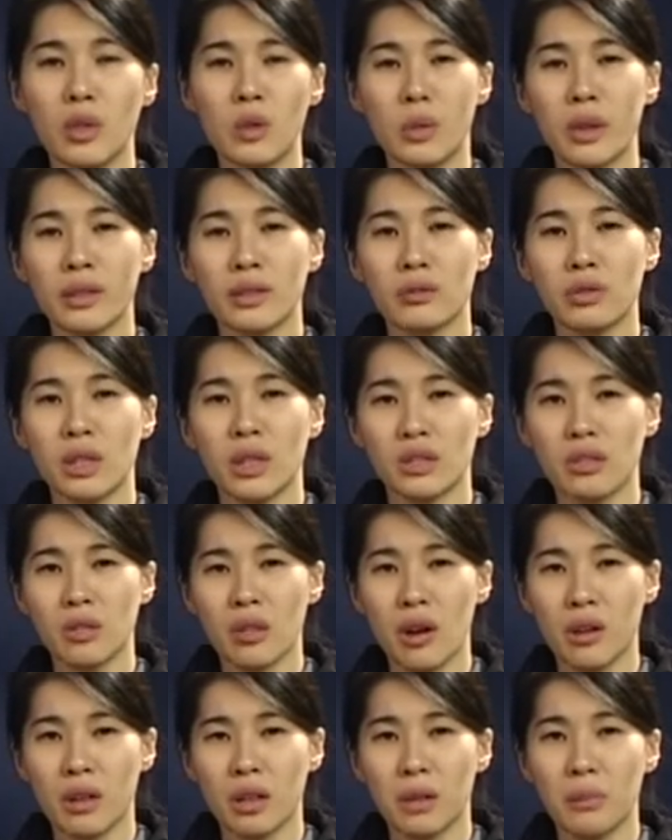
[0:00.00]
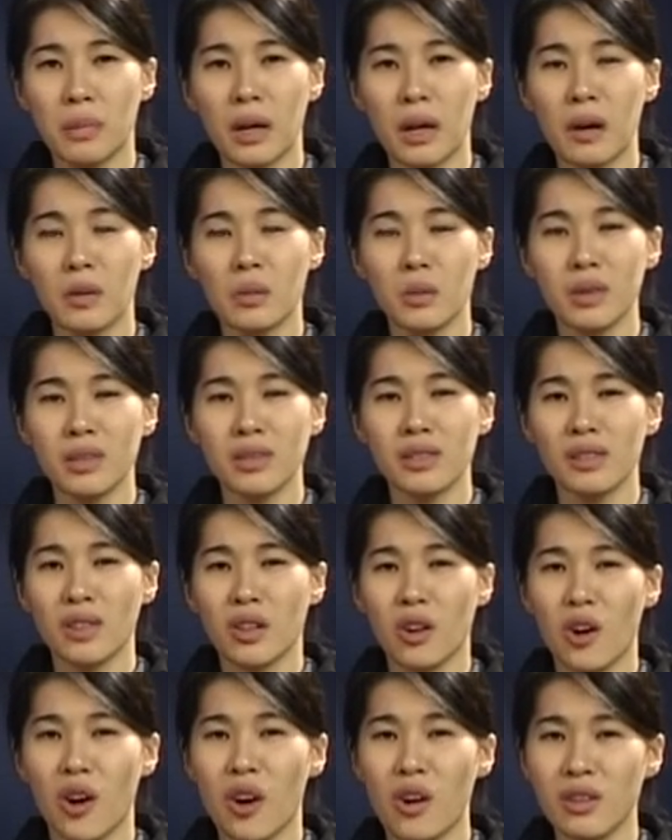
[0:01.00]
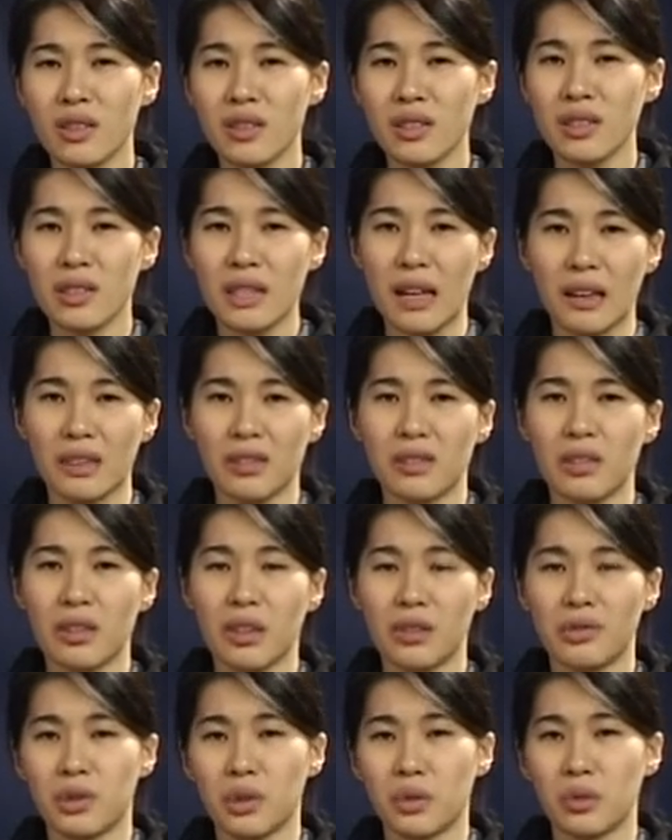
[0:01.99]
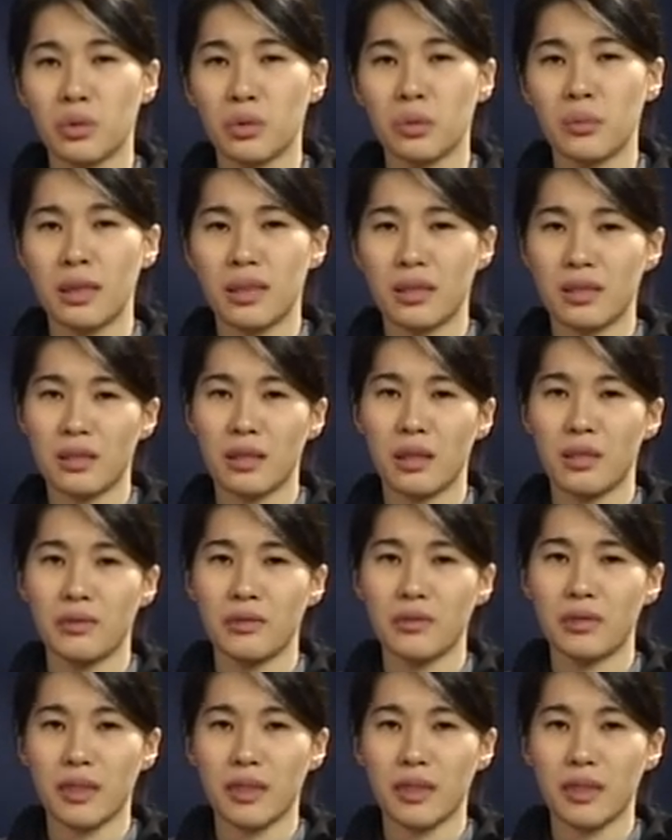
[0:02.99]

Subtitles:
or what do they talk about, what is the context of the group itself.